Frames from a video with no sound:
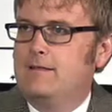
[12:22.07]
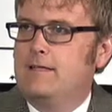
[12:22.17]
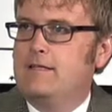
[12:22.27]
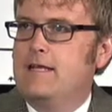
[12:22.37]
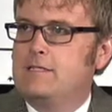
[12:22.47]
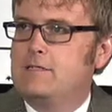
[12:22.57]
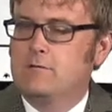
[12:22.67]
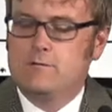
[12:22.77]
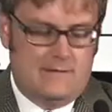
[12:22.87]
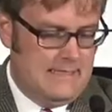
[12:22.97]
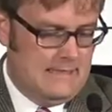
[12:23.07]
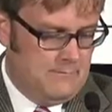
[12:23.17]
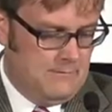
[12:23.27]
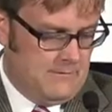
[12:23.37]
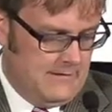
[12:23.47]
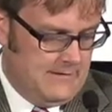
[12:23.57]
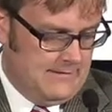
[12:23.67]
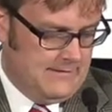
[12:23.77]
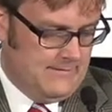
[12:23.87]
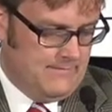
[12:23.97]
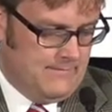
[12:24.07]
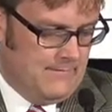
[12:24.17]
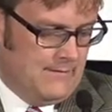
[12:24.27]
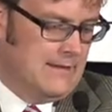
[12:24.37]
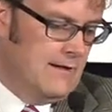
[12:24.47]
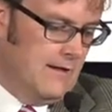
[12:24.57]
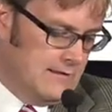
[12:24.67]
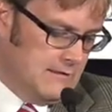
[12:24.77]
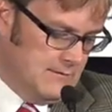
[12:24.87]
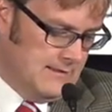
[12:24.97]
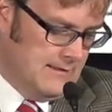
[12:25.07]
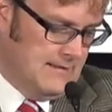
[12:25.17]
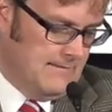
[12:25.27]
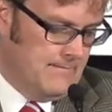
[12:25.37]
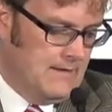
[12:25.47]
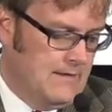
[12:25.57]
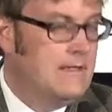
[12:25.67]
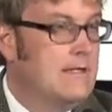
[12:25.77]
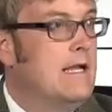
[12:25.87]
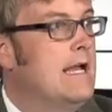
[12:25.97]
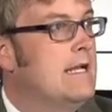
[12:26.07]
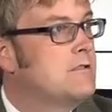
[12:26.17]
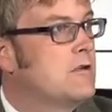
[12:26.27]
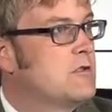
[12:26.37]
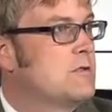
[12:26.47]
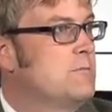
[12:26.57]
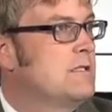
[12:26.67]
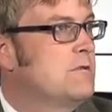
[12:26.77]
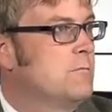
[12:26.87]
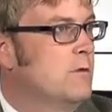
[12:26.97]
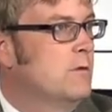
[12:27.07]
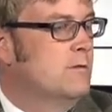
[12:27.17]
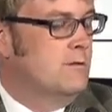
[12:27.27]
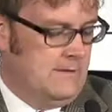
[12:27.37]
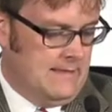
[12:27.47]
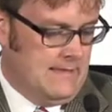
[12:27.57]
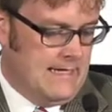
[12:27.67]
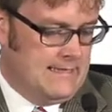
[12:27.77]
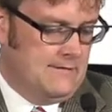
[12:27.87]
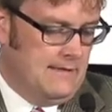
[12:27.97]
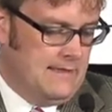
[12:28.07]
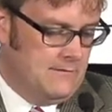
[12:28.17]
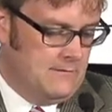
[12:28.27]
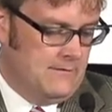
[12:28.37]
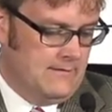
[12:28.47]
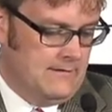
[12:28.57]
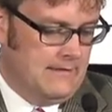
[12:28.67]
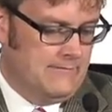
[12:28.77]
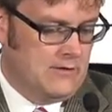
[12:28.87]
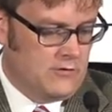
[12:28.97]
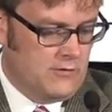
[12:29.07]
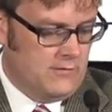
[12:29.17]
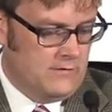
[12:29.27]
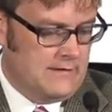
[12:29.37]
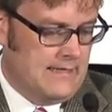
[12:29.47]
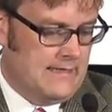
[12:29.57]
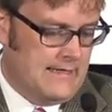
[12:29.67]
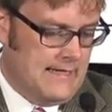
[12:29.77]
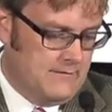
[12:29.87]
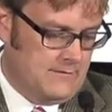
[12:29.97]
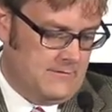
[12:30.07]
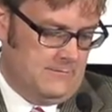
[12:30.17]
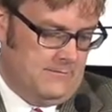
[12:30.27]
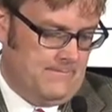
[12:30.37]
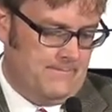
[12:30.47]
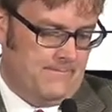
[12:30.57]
the nature of the kingdom of God, theocracy, and Joseph Smith's role as leader of the church and council.